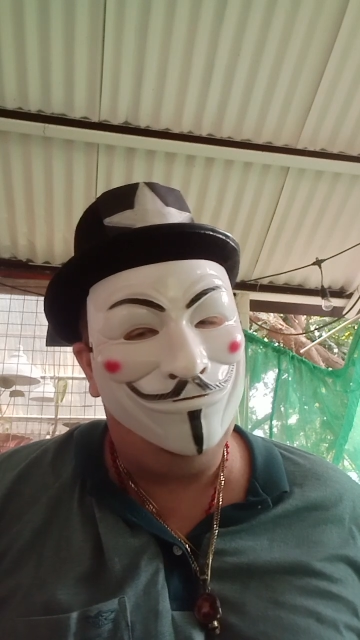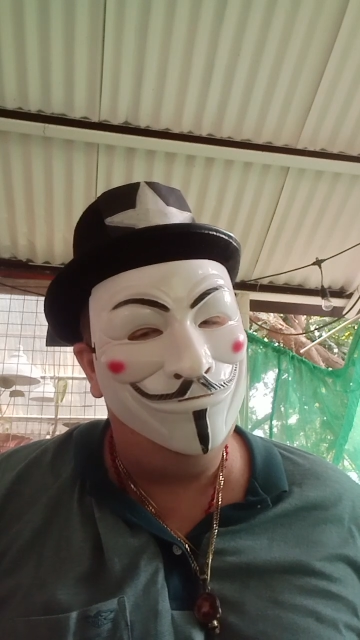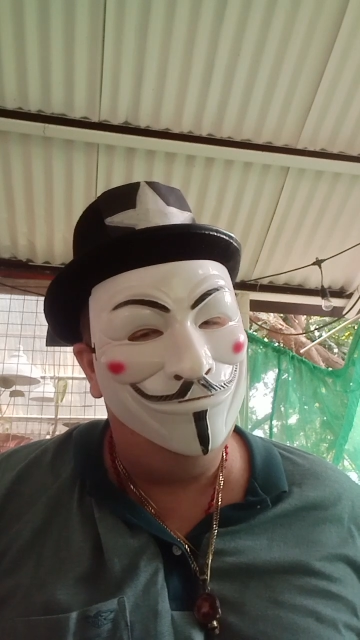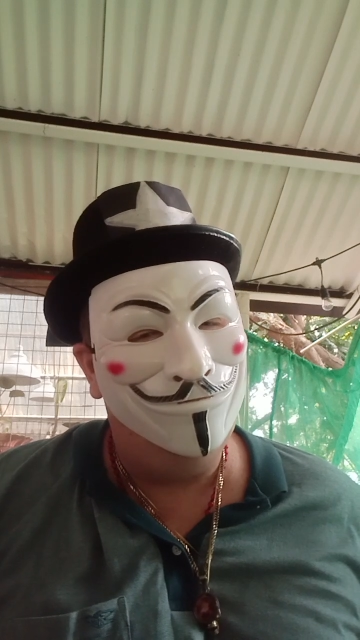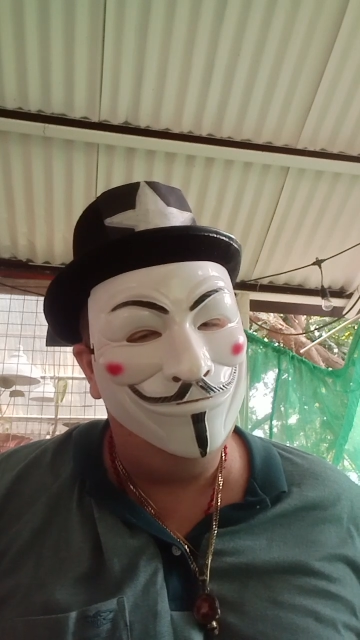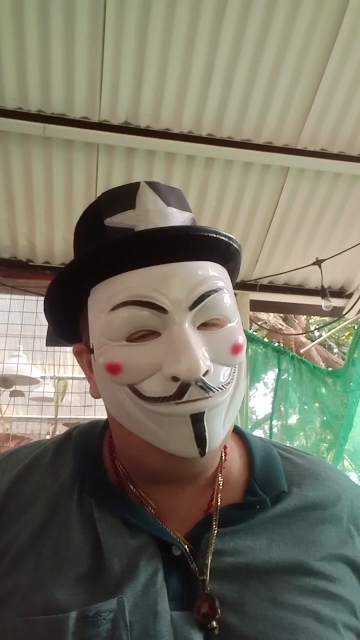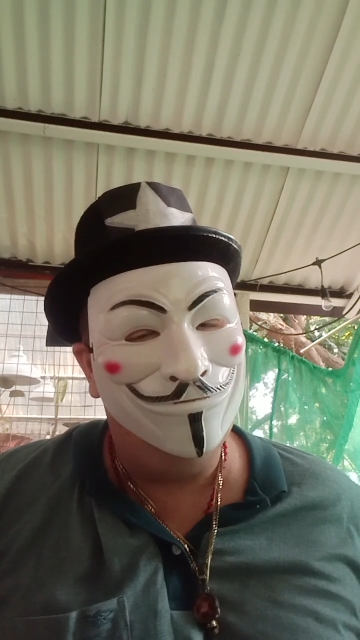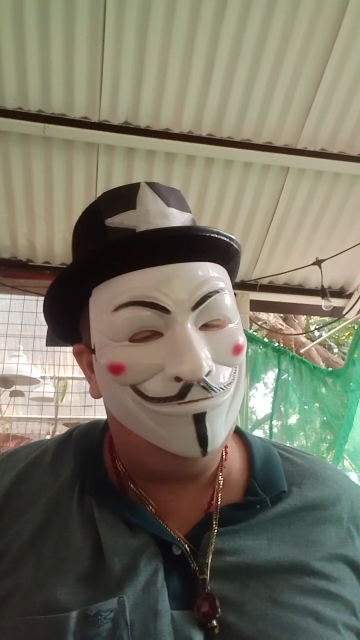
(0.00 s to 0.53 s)

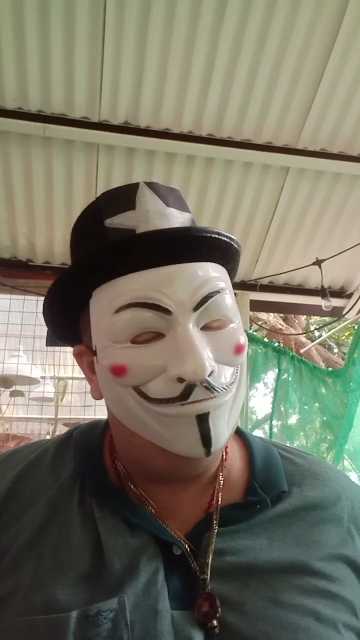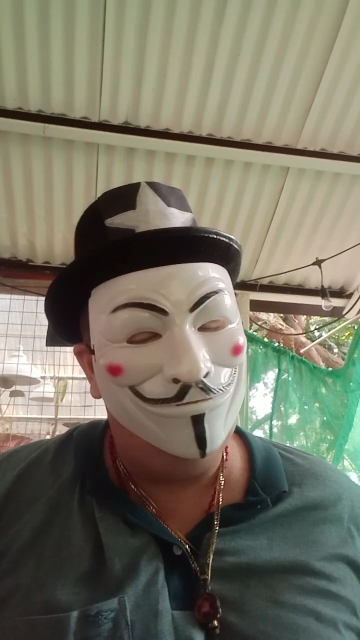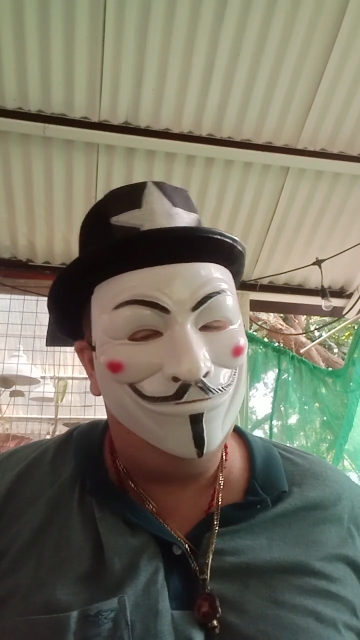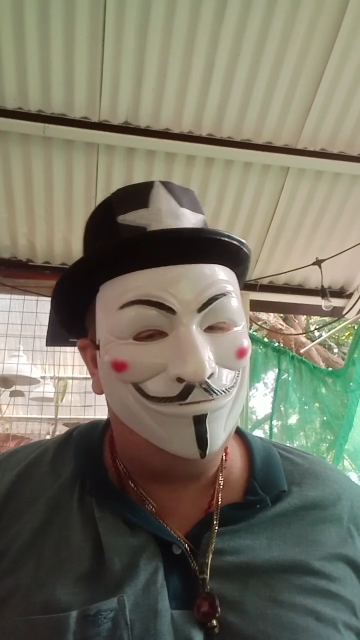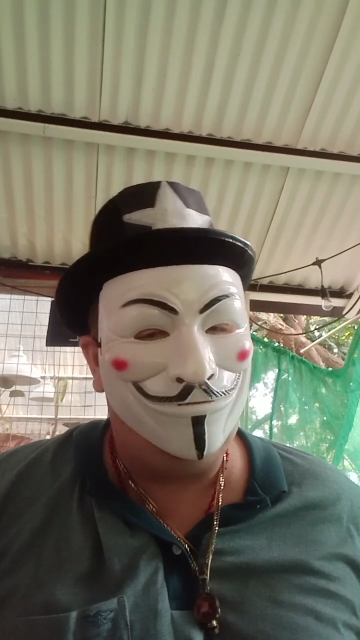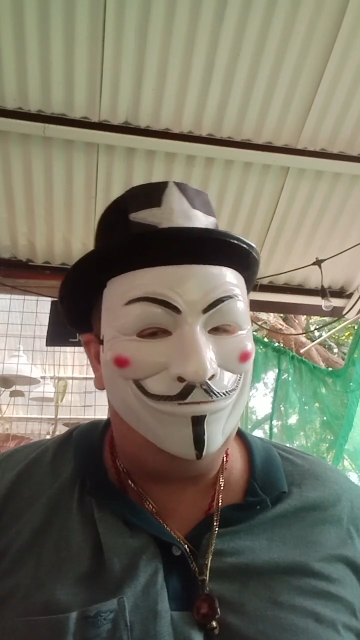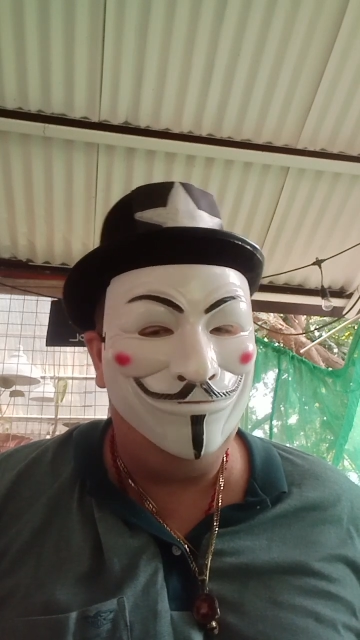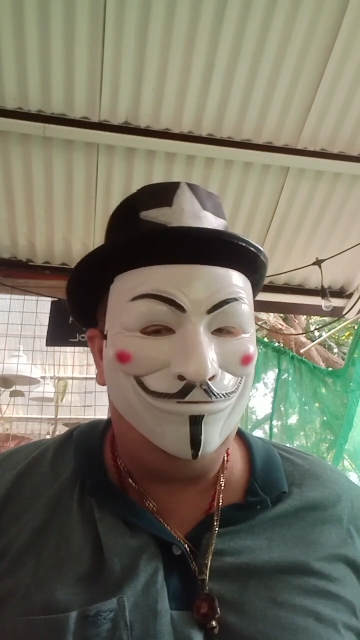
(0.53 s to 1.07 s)

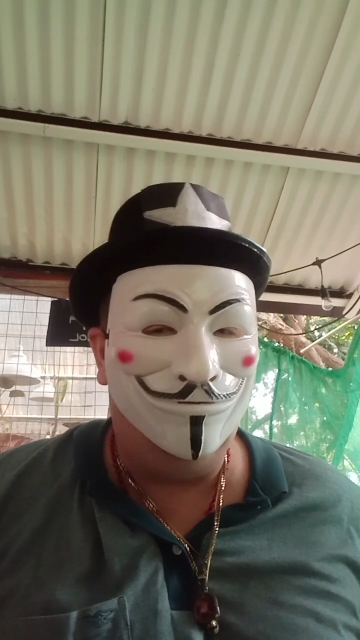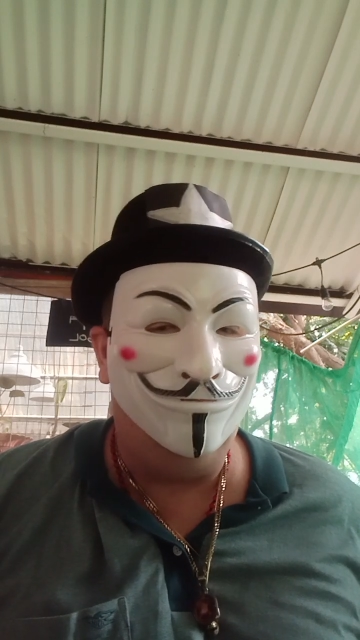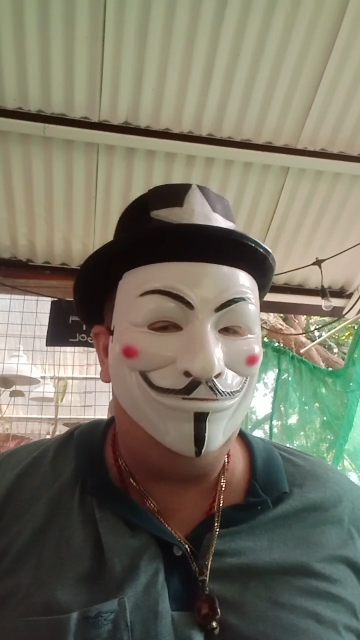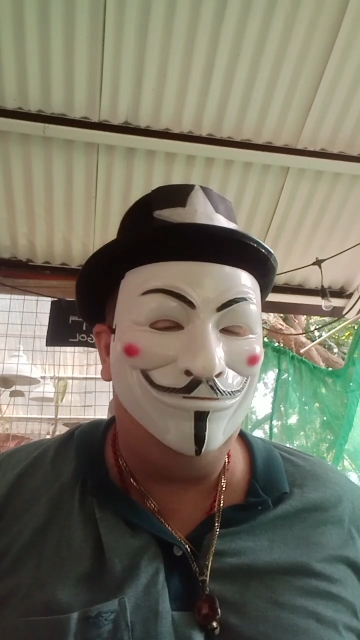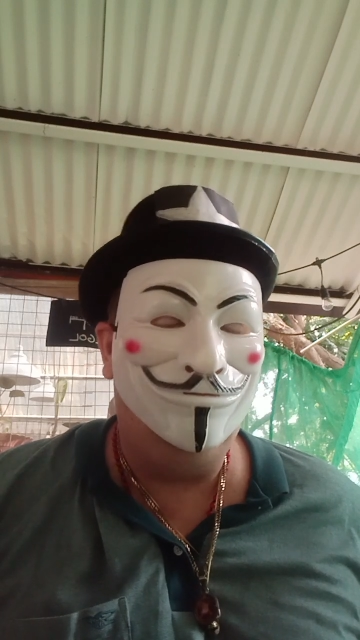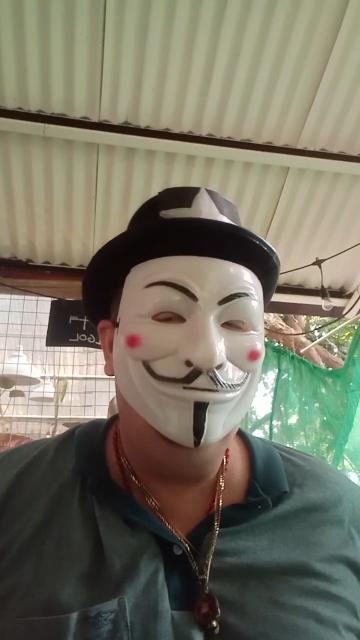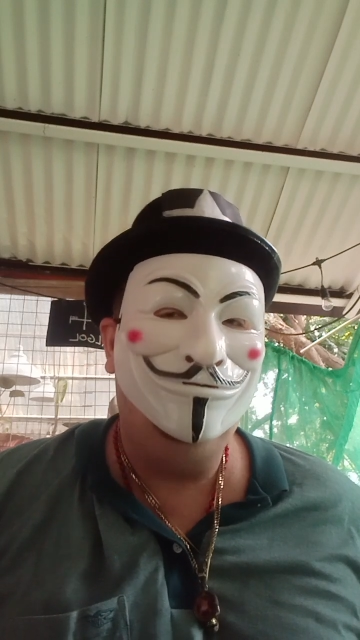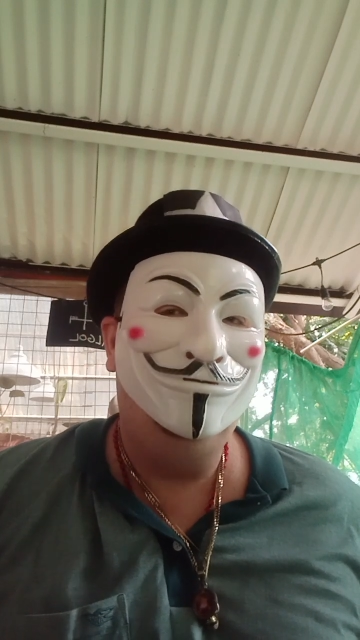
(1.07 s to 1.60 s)
wouldn't probably help
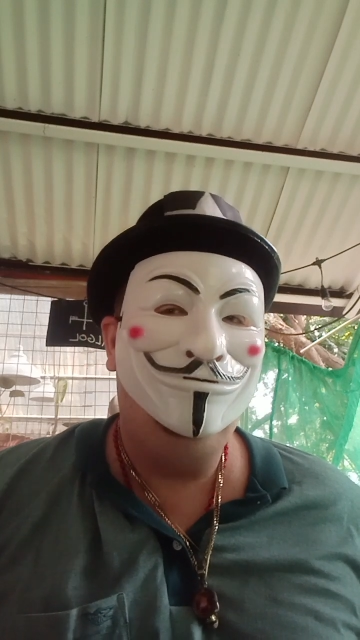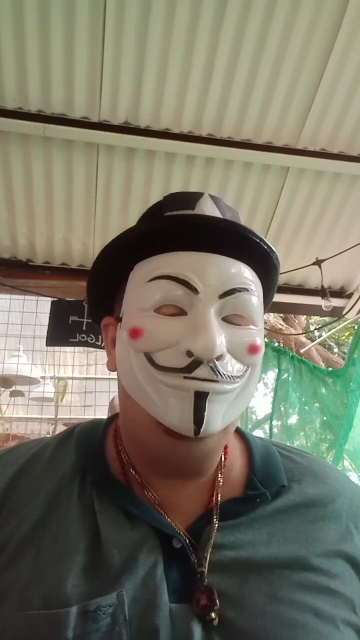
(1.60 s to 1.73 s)
it.